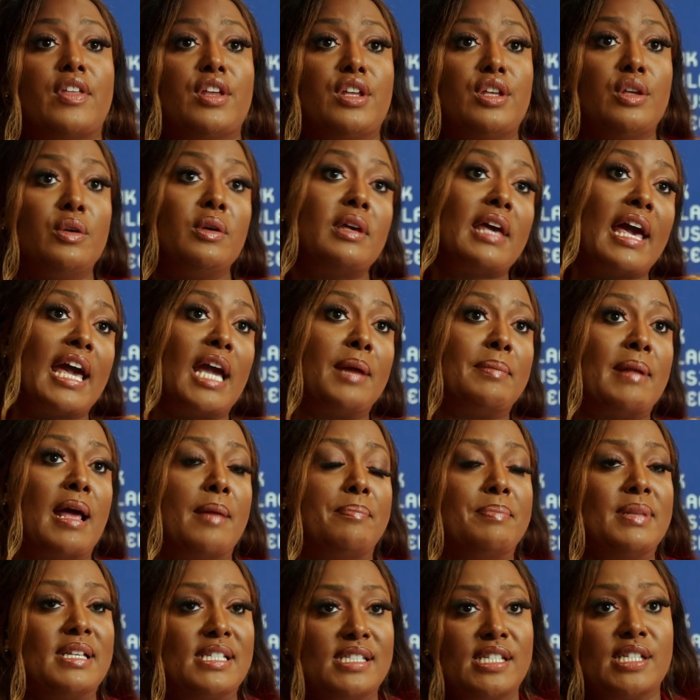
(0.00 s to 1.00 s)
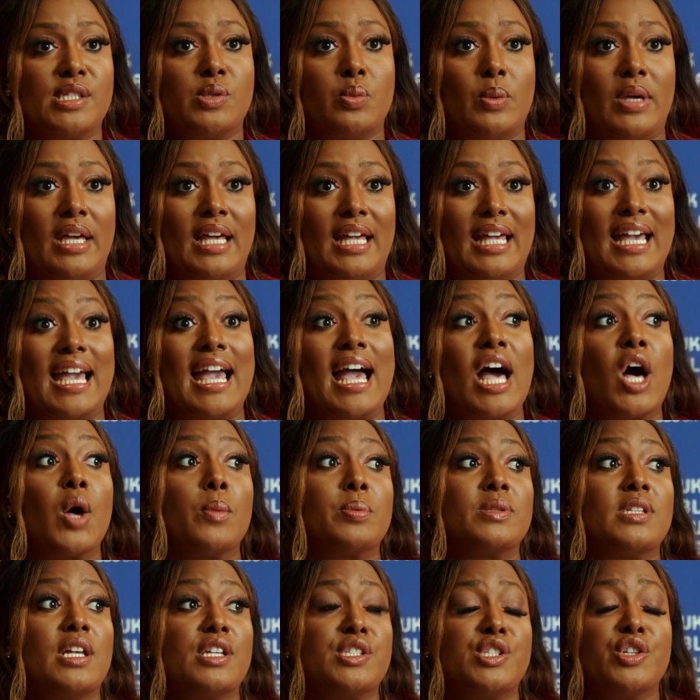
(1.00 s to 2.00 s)
the UK Black Business Week, it
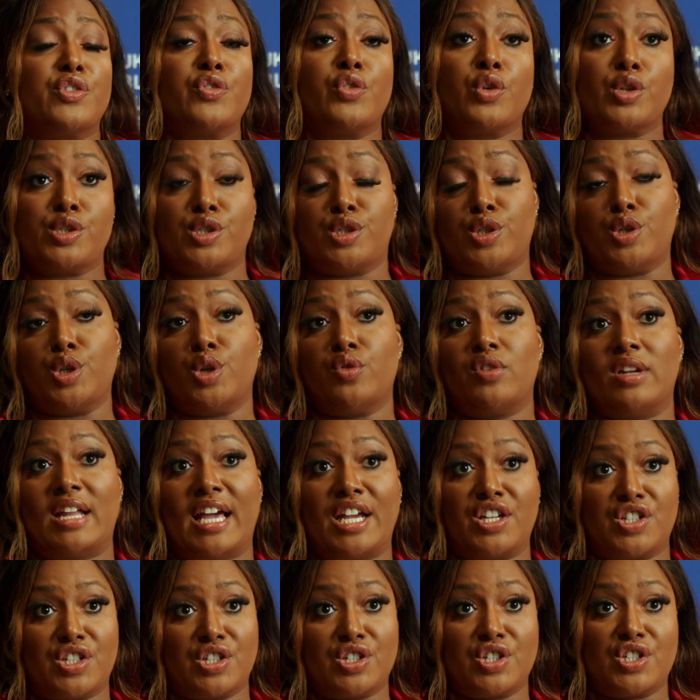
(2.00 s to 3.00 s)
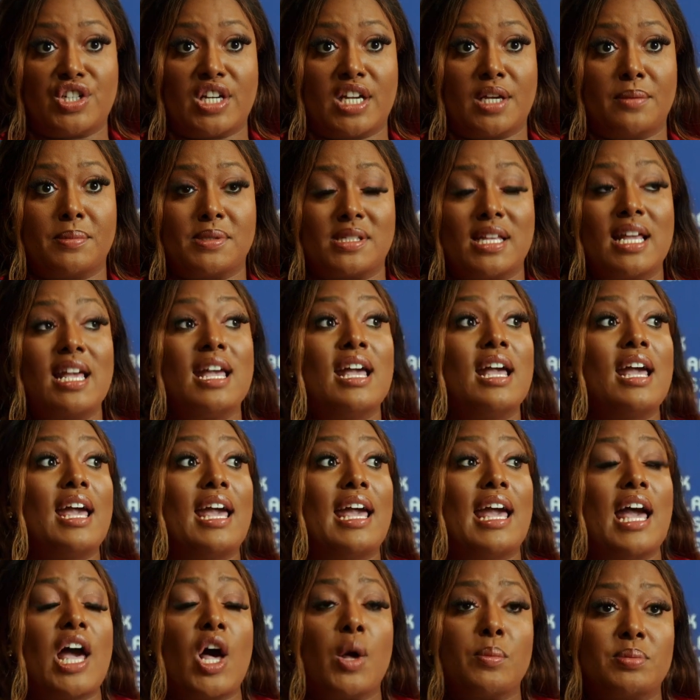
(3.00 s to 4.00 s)
helps us to foster new relationships.
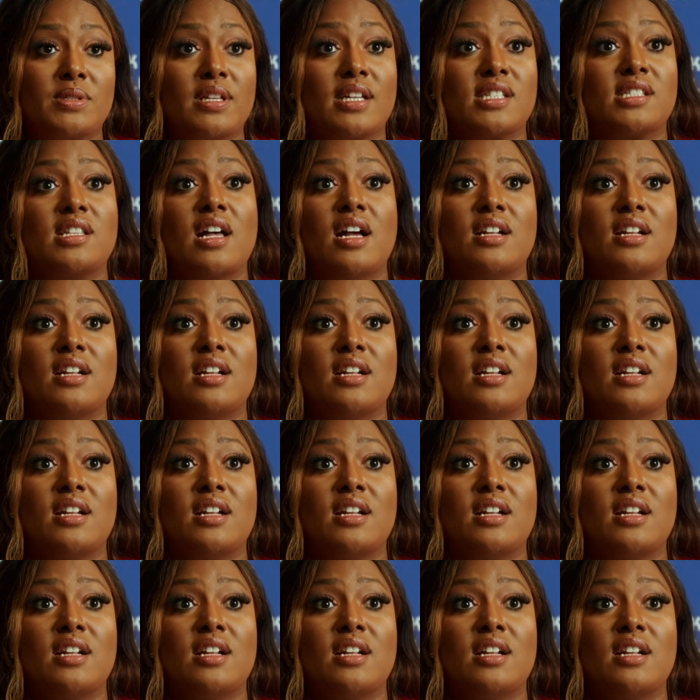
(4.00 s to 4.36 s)
It helps us to